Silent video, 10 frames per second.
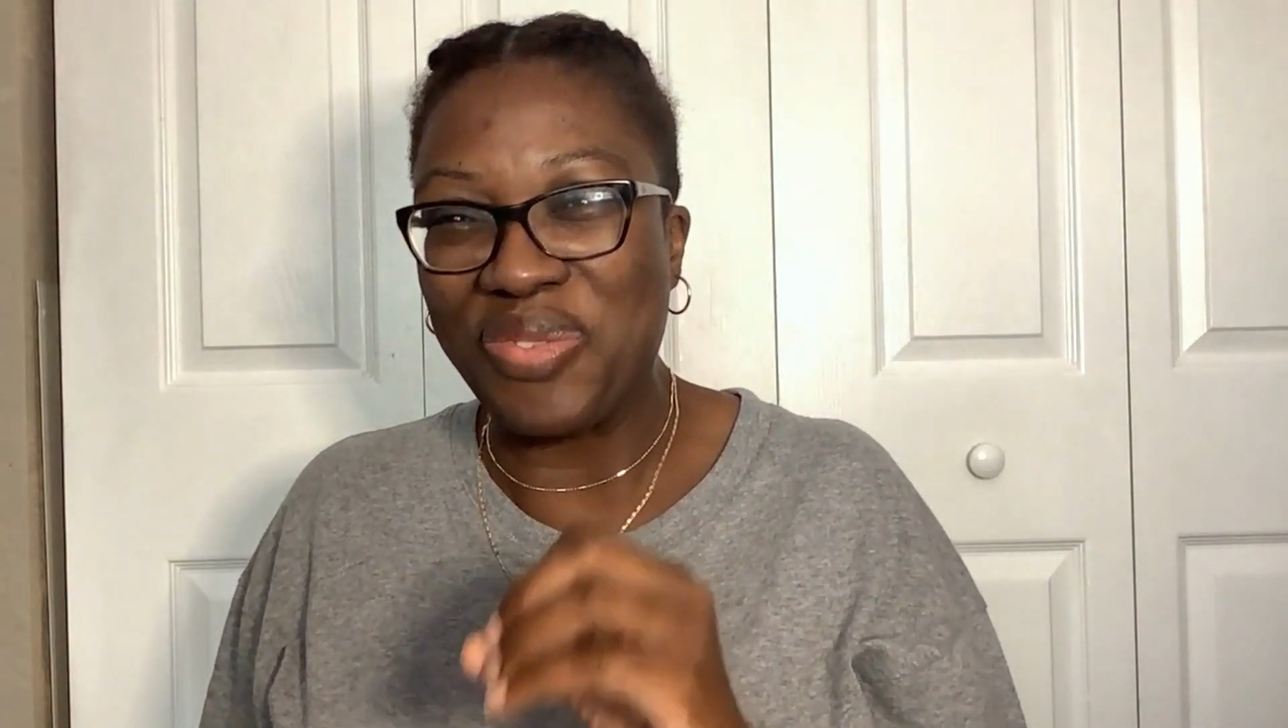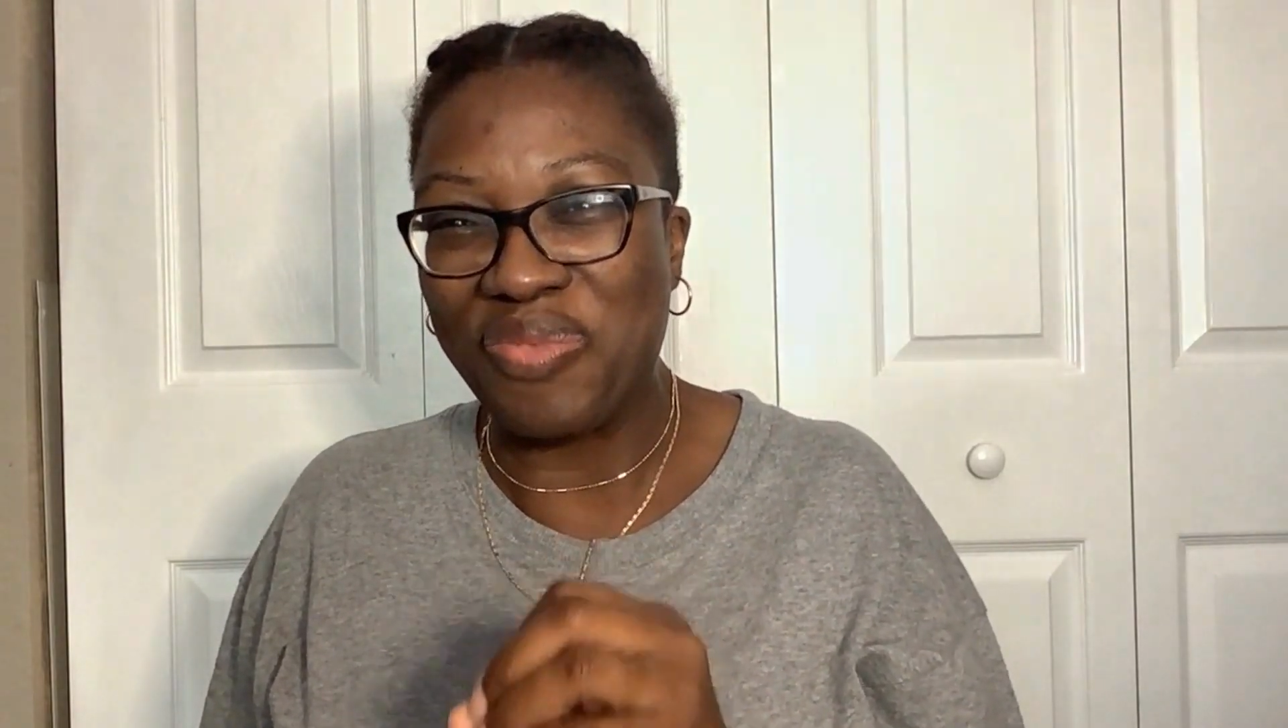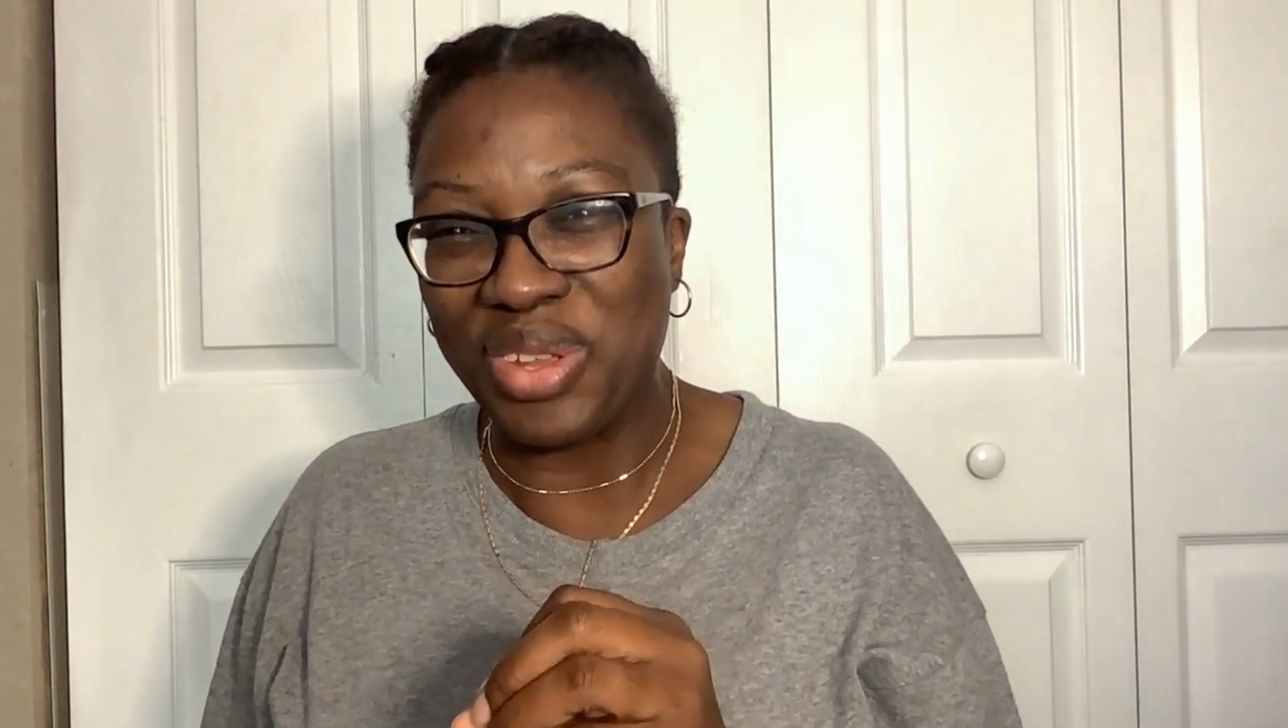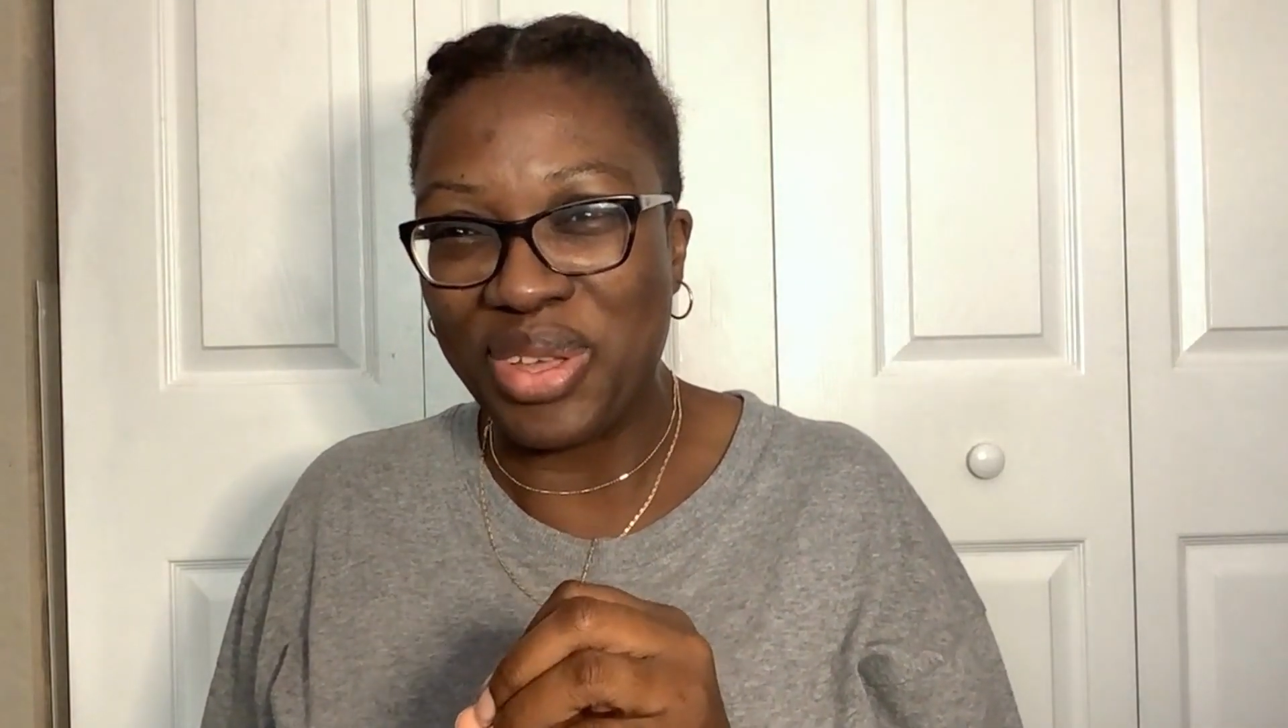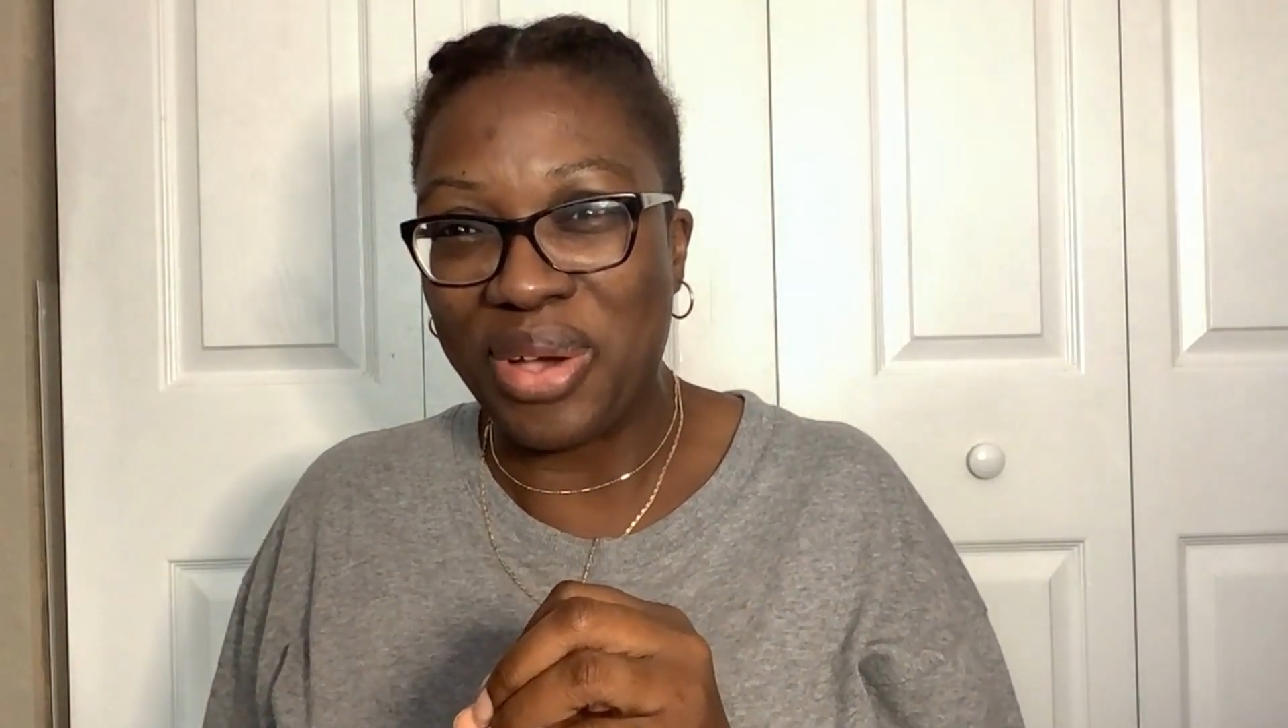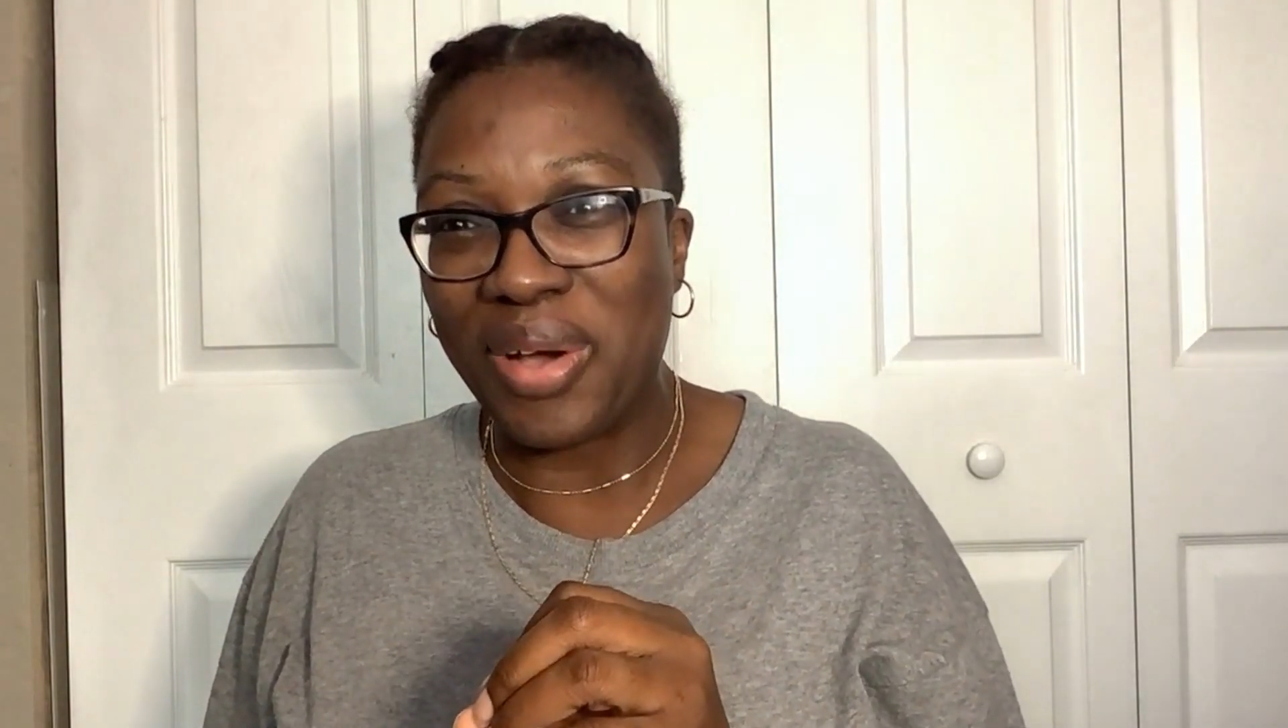video,